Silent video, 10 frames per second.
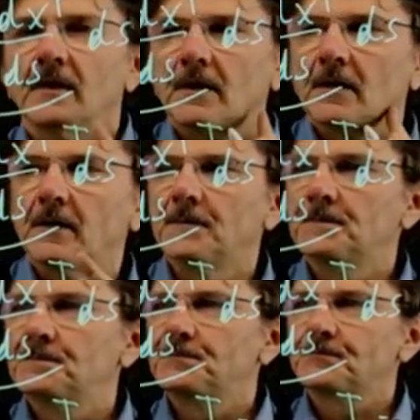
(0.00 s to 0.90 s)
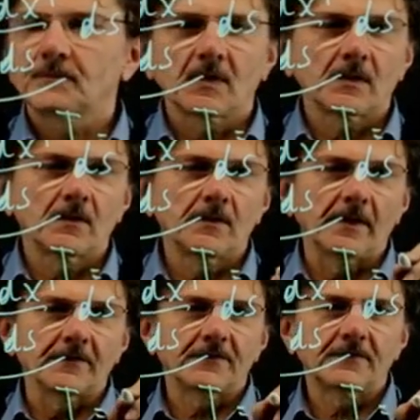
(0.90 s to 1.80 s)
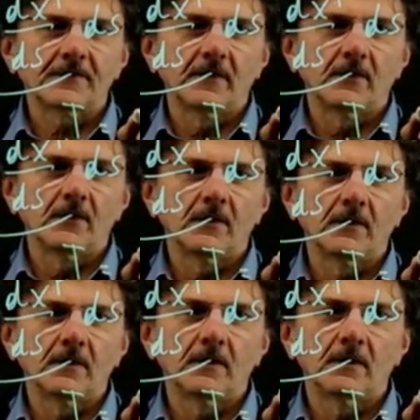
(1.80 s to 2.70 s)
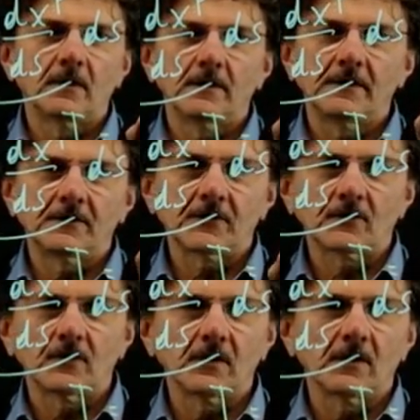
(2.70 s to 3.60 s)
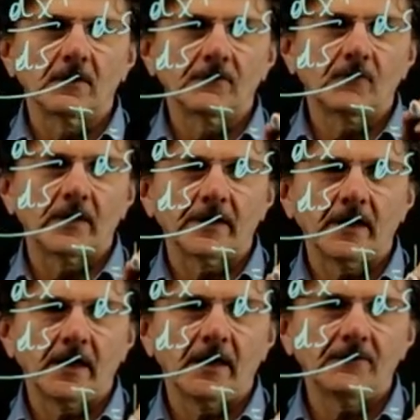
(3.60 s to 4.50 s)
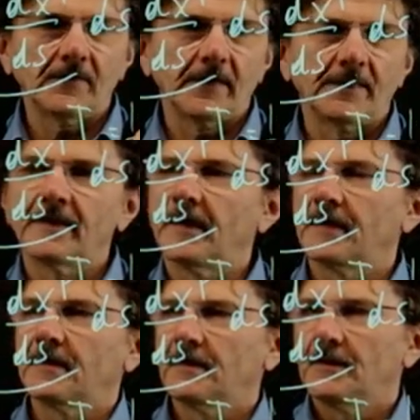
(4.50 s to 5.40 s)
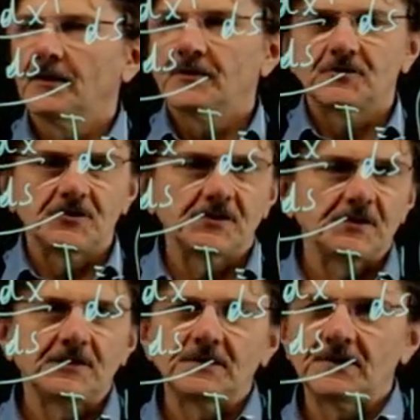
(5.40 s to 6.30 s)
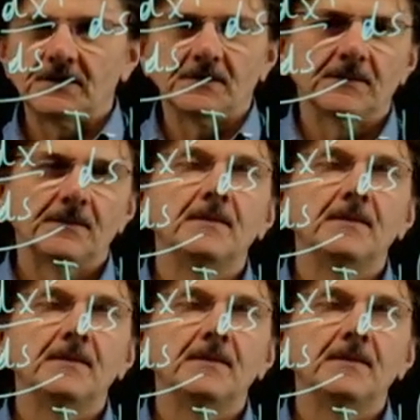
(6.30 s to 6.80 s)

um, Yes, so uh, integral of 1 half and then GTT.